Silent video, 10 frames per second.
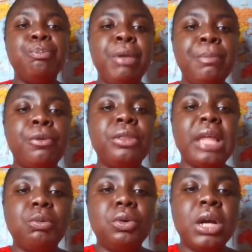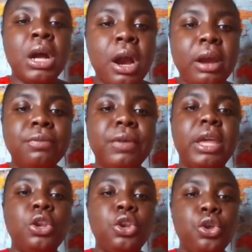People that will carve
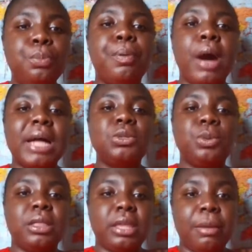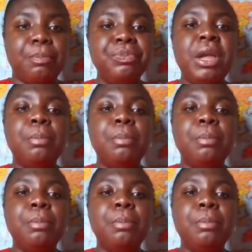a new path with him.